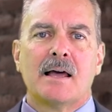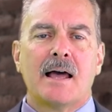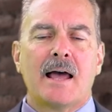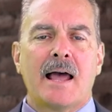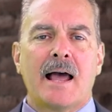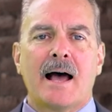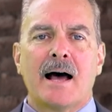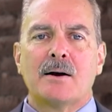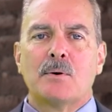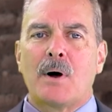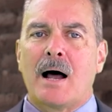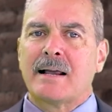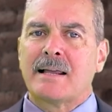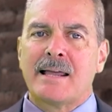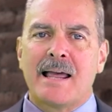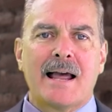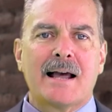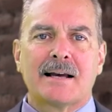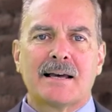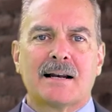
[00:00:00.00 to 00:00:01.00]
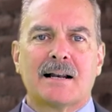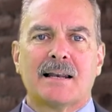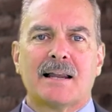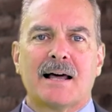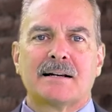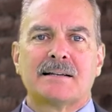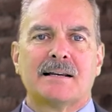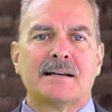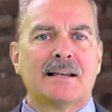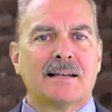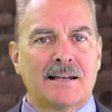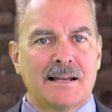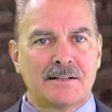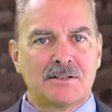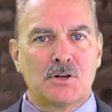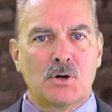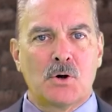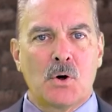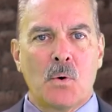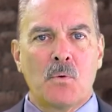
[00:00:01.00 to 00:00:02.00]
And I can't get elected unless
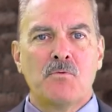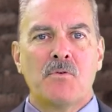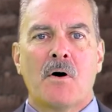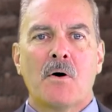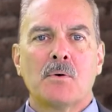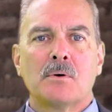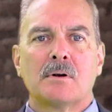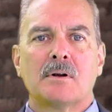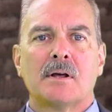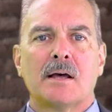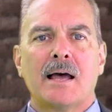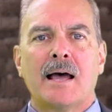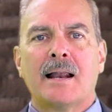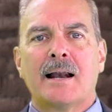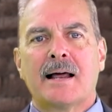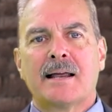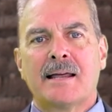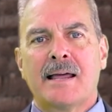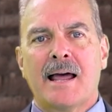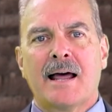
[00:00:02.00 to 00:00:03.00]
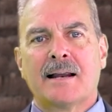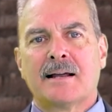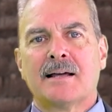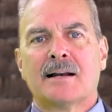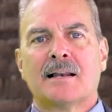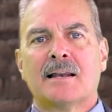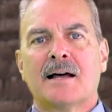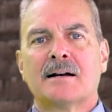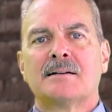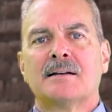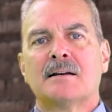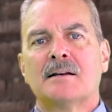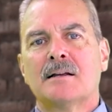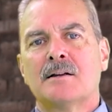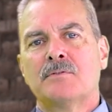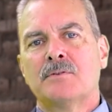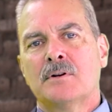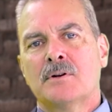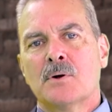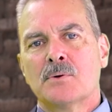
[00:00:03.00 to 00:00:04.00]
you go vote. And I can't get elected
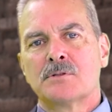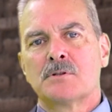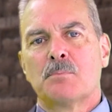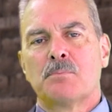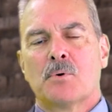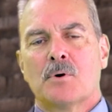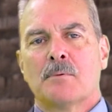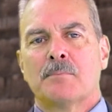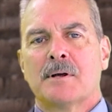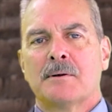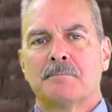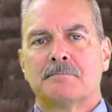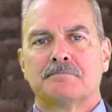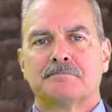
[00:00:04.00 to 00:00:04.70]
if you don't support me.